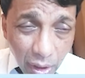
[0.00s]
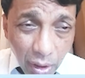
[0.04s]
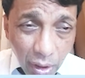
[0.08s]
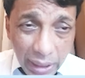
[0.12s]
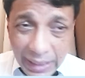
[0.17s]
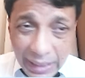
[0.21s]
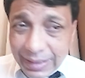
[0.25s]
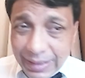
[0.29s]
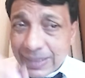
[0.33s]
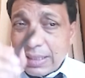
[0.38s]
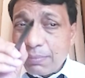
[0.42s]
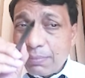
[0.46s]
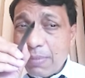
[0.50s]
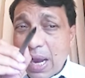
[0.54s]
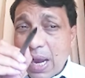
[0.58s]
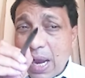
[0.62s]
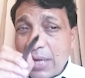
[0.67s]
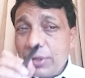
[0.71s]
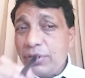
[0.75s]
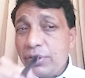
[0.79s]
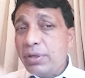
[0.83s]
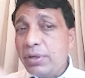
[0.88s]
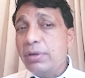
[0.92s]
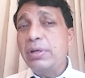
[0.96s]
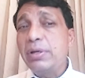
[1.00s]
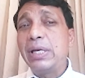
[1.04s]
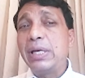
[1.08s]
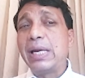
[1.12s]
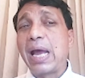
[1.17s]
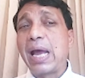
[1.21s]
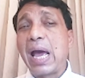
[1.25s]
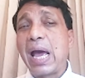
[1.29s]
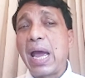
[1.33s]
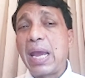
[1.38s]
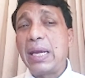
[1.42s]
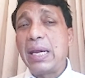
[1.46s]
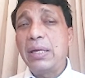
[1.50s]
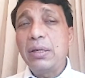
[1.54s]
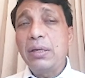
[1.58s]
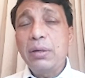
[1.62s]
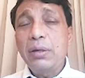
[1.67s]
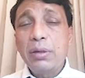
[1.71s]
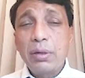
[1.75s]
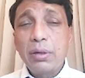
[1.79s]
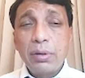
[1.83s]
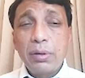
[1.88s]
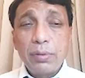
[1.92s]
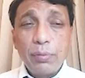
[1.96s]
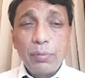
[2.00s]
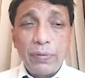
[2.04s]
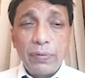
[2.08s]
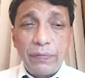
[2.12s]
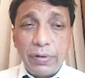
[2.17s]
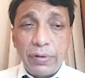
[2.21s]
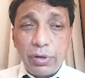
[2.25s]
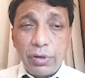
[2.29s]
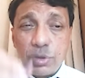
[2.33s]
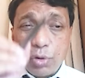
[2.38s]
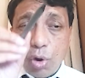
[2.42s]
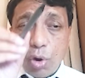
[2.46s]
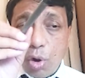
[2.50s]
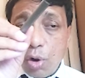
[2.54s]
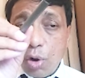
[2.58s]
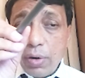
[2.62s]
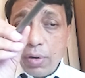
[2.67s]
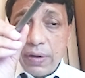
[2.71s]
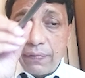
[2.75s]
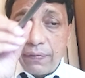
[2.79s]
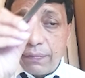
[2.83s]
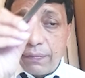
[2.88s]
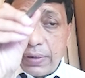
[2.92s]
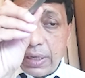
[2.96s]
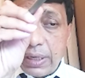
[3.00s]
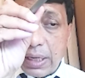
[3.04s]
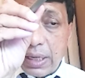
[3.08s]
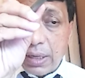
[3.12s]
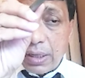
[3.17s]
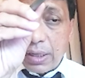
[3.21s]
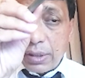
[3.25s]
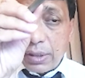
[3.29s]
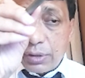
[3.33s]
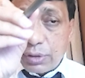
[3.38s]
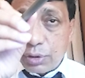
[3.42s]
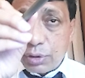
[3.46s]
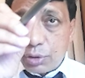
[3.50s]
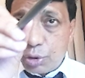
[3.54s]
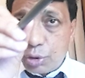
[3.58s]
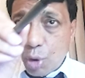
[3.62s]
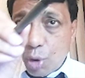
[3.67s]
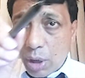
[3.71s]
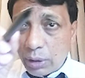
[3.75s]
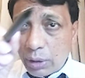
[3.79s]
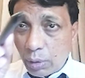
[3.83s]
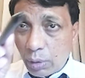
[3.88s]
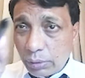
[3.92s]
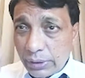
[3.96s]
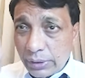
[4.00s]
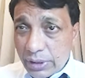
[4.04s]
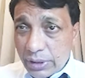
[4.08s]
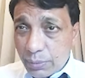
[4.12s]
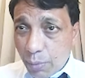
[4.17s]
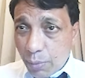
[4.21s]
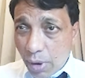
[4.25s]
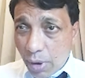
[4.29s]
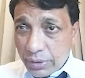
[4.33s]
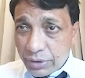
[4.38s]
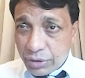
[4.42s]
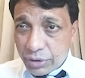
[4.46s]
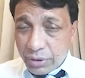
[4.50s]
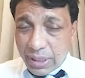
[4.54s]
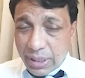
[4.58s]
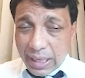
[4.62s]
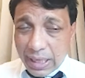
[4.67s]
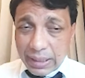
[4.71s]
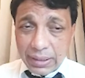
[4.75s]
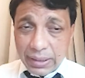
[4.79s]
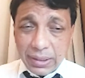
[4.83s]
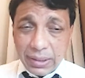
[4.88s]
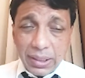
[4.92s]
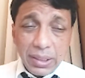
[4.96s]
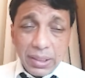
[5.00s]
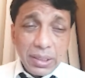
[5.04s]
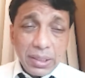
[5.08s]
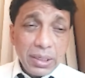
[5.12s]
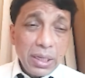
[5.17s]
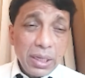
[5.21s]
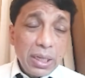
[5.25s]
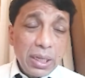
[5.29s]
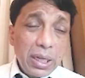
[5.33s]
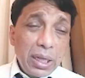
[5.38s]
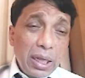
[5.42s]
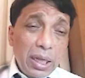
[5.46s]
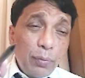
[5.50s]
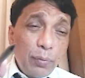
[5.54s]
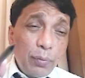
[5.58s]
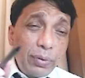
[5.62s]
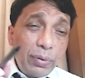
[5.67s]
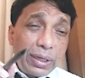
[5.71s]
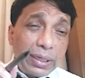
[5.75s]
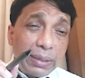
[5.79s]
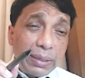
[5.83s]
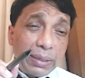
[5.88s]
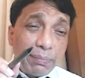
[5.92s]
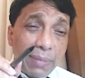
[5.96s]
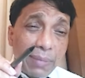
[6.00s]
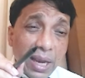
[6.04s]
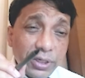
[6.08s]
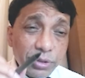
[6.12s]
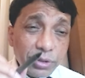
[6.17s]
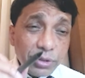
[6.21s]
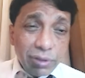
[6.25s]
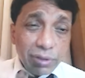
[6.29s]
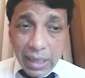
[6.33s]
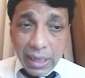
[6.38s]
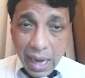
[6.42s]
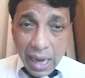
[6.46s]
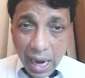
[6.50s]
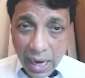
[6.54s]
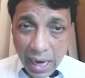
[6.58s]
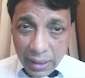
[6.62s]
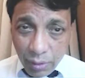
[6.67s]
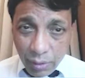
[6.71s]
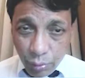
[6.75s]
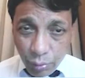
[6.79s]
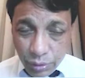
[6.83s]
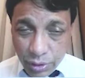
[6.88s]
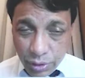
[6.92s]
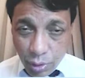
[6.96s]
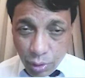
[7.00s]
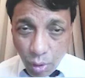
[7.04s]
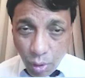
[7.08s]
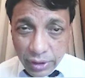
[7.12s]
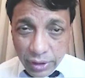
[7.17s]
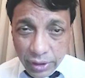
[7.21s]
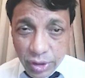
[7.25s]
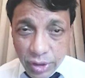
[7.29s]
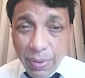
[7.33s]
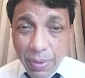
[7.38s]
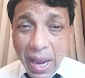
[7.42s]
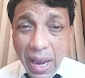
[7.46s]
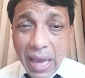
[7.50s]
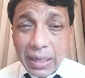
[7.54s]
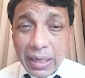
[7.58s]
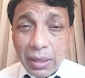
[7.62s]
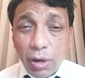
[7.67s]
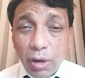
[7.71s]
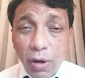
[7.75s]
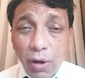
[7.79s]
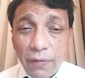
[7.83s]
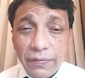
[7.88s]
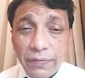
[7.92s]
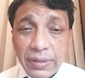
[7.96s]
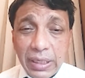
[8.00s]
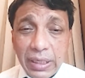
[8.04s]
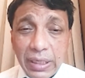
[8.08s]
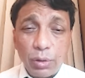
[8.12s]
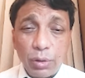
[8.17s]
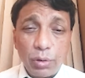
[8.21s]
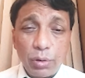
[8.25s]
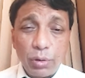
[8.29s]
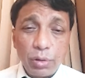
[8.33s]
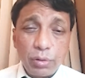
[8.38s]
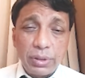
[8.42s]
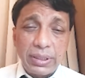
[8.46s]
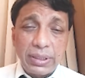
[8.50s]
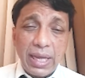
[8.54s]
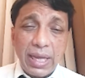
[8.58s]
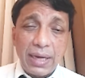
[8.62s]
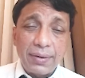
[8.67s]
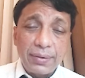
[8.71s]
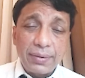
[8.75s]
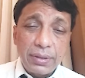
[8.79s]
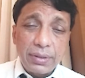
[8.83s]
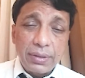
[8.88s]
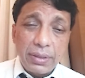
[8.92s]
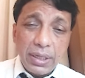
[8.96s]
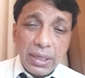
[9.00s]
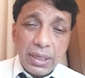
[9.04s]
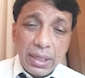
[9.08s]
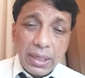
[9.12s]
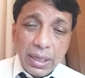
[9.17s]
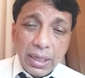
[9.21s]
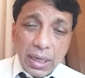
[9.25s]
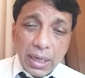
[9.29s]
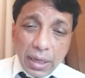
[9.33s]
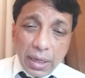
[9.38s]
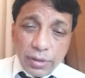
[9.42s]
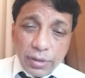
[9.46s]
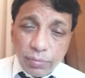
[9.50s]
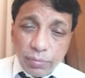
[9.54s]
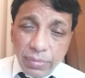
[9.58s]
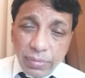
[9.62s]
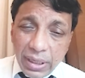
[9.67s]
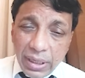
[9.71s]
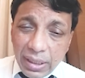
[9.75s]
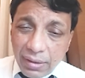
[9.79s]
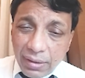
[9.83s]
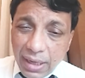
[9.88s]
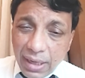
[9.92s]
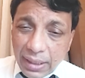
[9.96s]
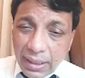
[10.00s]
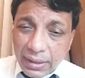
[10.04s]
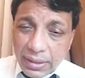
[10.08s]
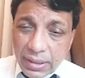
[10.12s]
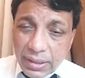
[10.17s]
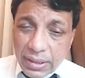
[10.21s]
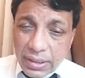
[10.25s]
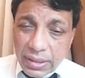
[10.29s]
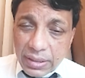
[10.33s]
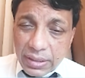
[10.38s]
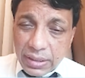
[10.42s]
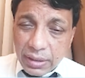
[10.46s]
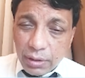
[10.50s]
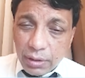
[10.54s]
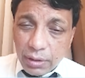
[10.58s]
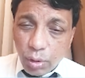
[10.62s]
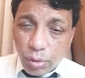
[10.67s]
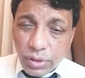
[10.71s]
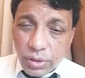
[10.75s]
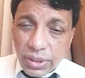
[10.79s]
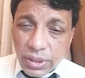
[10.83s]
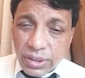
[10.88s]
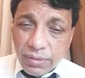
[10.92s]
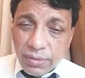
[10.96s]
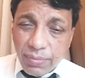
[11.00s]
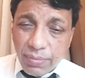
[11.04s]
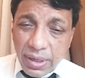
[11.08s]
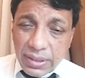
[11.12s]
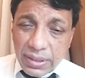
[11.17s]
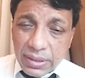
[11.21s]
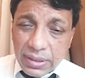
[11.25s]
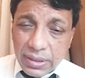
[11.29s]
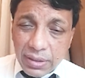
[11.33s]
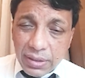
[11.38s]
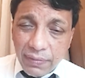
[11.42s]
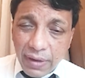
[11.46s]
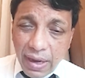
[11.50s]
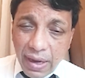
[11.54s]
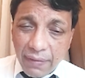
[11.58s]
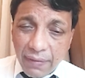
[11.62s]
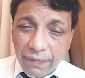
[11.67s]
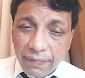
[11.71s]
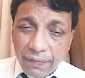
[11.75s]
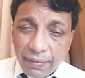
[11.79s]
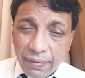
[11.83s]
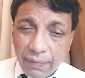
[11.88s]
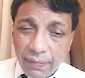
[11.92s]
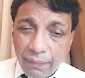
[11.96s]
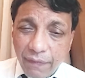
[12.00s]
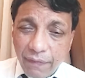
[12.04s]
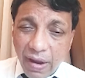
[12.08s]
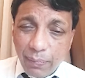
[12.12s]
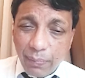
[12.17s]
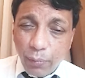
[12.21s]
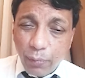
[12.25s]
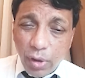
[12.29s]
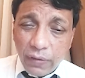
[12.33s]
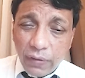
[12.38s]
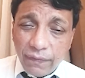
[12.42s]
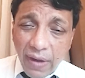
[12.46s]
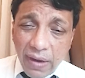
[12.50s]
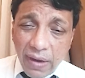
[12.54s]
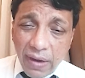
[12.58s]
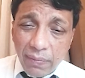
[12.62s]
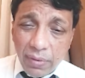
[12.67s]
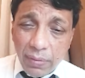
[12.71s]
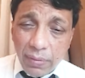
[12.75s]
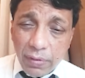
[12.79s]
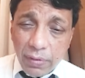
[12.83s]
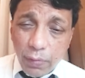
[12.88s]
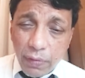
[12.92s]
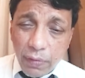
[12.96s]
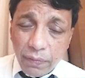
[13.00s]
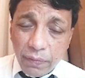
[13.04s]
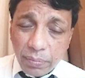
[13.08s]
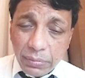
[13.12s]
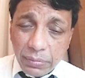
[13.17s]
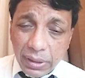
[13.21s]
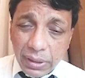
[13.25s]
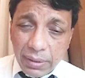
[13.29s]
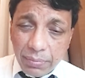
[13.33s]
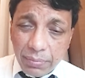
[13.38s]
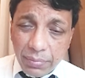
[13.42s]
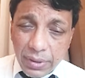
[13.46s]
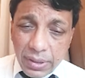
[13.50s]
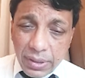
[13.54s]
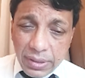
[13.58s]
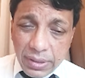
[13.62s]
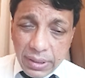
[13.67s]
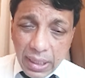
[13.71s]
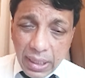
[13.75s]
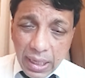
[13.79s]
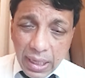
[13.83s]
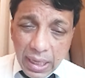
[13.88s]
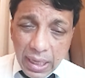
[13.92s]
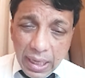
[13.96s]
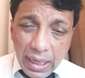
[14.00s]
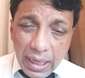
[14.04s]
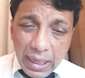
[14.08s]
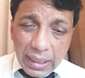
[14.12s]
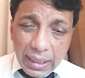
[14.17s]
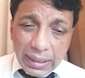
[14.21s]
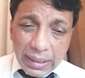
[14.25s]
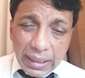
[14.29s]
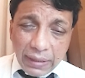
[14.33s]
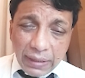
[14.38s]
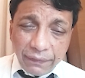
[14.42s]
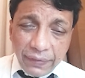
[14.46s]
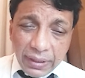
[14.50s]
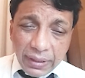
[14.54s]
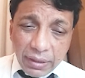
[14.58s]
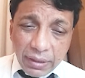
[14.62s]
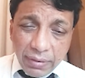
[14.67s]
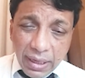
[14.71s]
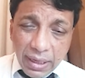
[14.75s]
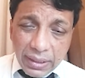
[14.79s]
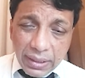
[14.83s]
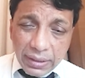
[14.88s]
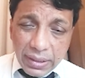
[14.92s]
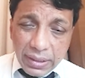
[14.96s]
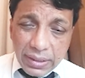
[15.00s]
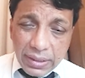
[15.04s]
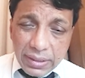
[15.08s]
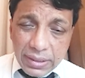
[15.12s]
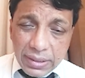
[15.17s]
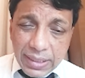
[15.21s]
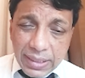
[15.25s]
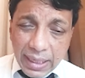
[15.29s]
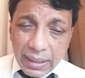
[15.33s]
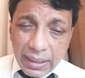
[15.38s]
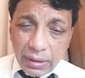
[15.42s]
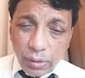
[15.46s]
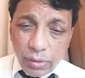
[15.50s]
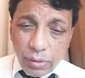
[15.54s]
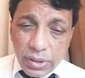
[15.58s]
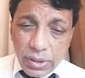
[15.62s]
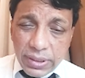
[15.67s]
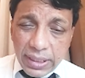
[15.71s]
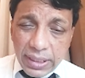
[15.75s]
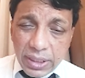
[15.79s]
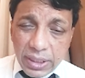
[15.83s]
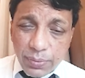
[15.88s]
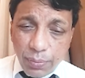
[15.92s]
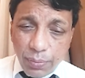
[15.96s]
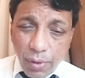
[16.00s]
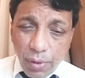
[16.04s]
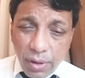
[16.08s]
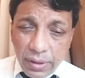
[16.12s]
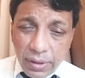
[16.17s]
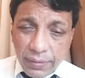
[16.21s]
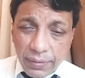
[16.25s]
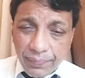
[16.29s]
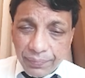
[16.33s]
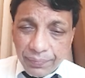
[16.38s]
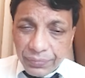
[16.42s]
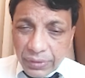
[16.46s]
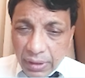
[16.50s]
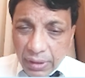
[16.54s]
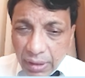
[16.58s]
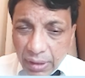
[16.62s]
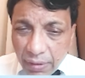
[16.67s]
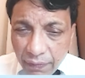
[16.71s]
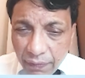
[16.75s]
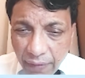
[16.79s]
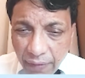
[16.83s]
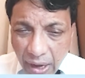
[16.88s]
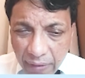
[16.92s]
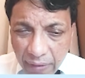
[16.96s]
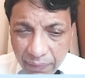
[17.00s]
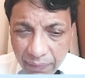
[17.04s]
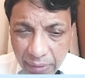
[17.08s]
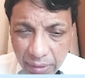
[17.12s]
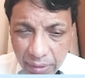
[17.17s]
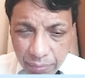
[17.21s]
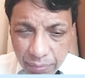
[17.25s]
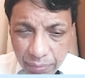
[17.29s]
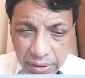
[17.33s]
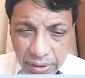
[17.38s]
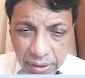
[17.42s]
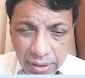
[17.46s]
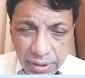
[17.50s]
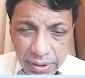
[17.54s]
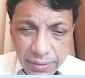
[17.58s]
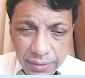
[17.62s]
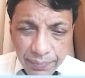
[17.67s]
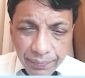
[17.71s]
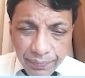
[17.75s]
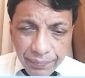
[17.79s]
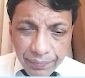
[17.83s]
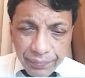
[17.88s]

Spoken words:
It's an imaginary line. If we join all these points together, we get the imaginary line, which is called the spiral of Tillo. Look at that. Okay, so medial rectus, this is the closest muscle, 5.5 millimeter away from the limbus. Inferior rectus, the second closest, 6.5 millimeters.